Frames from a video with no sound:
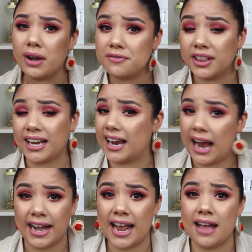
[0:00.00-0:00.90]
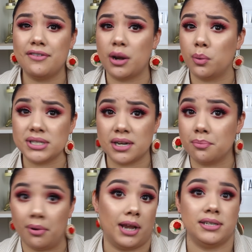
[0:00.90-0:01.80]
I feel like I kind of have, and I wasn't
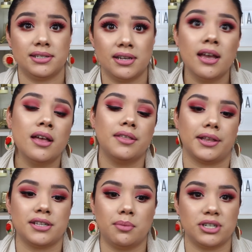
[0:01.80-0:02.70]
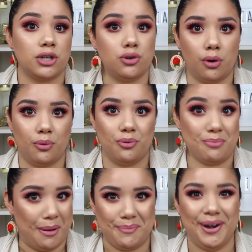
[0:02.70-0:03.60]
impressed. That's how much I don't
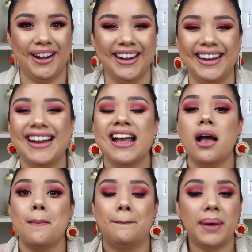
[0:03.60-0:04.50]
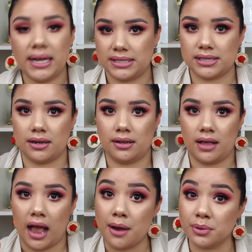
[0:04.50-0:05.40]
remember. But
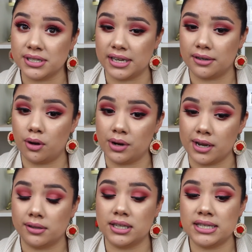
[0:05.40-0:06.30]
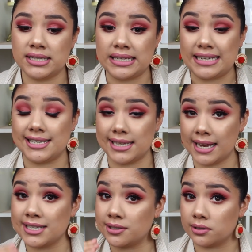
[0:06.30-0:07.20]
I was like, okay, let's see,
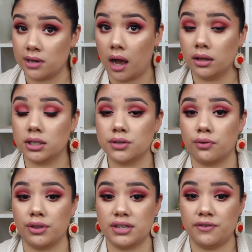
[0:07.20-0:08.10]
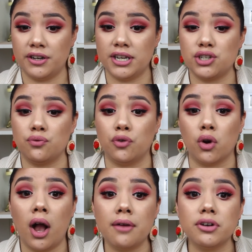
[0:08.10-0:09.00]
$6 for this foundation, full
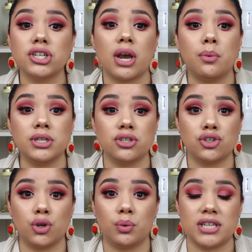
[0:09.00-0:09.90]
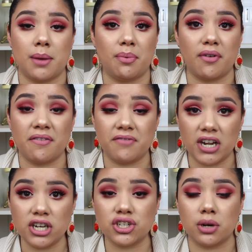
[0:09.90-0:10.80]
coverage. I wasn't sure what type of a
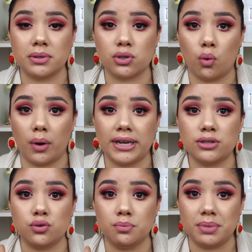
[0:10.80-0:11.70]
finish it was going to